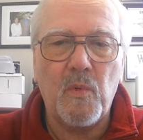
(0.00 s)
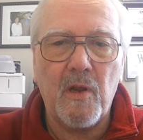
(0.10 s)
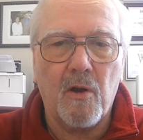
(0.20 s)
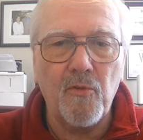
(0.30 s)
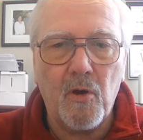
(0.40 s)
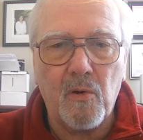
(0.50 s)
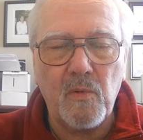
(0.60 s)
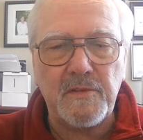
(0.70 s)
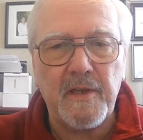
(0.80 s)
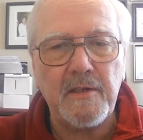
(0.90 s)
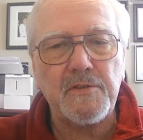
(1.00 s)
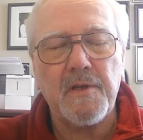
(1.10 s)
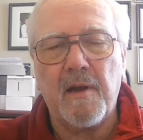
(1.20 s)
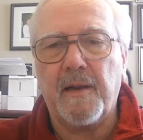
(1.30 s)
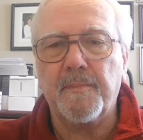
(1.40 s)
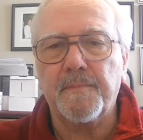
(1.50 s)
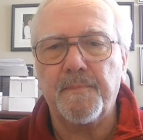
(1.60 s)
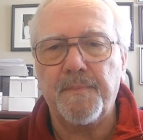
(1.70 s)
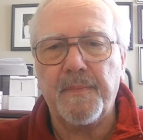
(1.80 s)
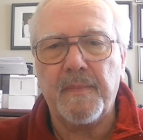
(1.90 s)
We all know it takes time,
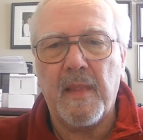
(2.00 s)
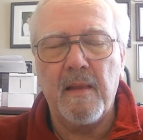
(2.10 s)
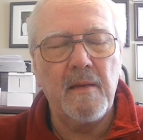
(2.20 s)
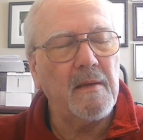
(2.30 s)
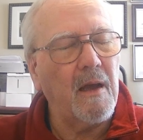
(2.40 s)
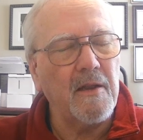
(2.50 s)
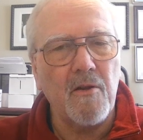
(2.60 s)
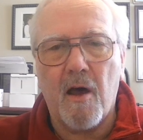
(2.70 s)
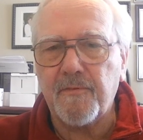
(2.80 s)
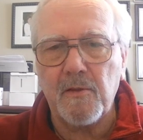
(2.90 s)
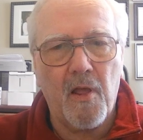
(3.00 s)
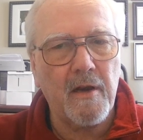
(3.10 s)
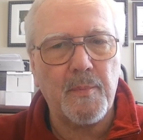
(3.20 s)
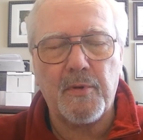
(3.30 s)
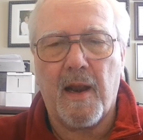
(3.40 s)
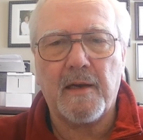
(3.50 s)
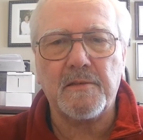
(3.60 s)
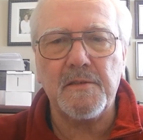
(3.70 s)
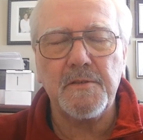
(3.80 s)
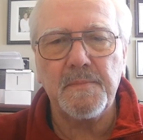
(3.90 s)
an awful lot of
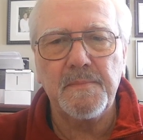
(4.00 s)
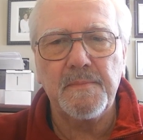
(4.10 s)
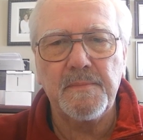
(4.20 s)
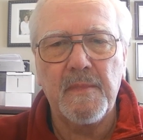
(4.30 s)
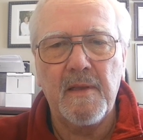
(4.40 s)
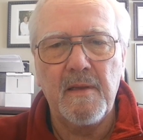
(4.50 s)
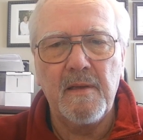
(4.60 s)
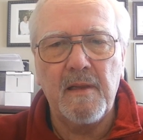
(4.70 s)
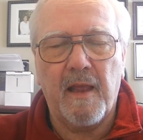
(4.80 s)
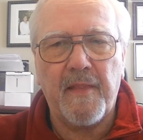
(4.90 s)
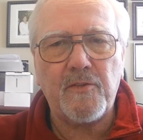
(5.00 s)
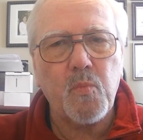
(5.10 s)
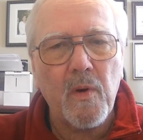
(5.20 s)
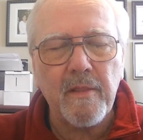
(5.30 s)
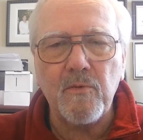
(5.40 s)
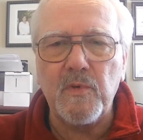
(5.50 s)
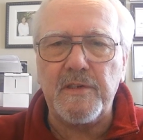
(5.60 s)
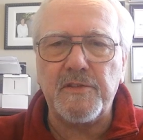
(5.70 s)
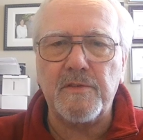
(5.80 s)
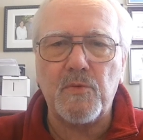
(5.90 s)
practice. And that's one of the
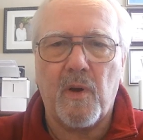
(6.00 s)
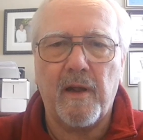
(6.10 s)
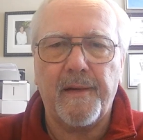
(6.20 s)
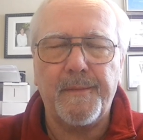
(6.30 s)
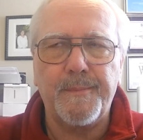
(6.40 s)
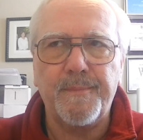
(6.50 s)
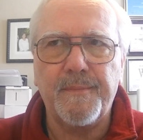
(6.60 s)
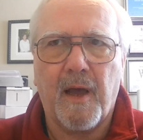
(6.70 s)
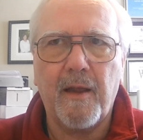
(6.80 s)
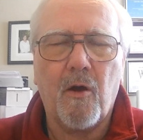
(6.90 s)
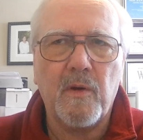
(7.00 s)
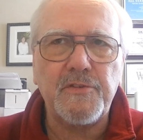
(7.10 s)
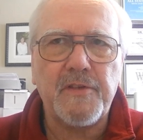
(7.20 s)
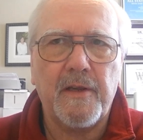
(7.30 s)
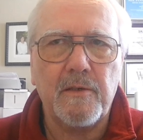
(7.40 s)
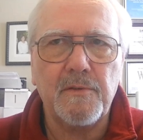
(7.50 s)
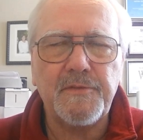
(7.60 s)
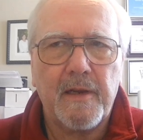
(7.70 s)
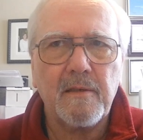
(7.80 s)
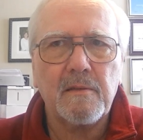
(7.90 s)
reasons why I always say,
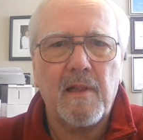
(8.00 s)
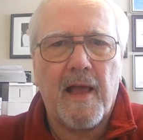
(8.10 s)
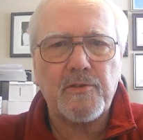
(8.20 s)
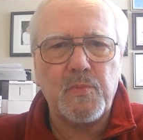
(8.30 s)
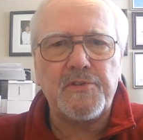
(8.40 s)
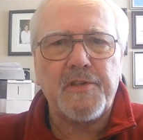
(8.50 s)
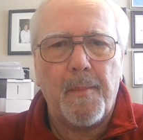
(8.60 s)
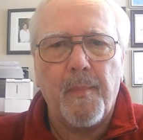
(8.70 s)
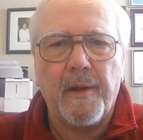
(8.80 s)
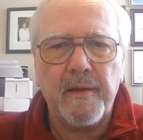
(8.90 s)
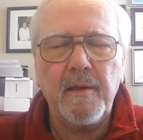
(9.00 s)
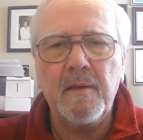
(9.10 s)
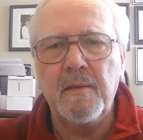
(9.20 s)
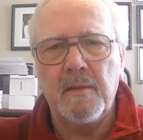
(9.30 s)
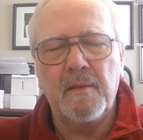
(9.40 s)
take a class with somebody.